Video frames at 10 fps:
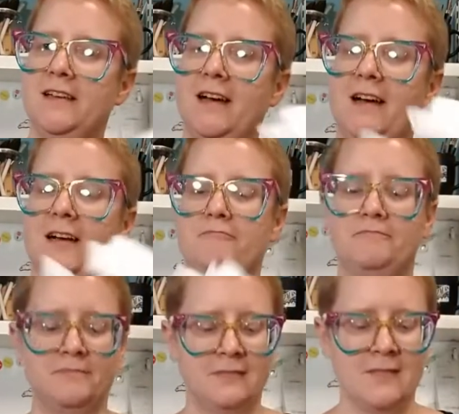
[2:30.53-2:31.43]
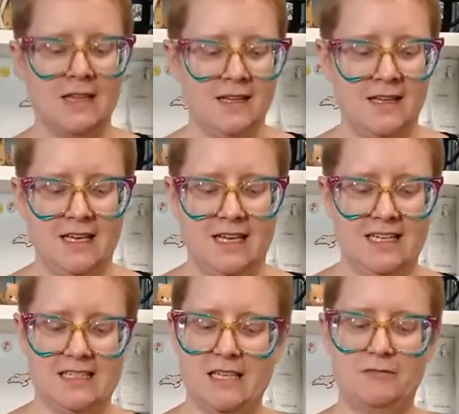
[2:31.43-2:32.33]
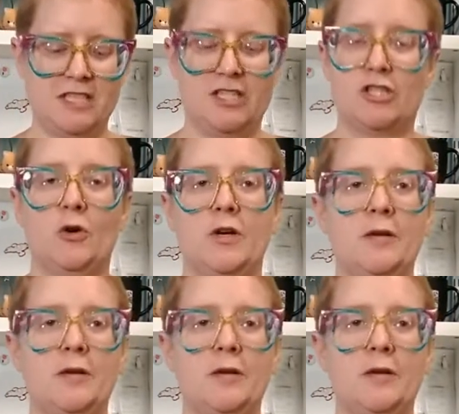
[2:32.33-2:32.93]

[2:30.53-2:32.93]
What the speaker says: because I'm just so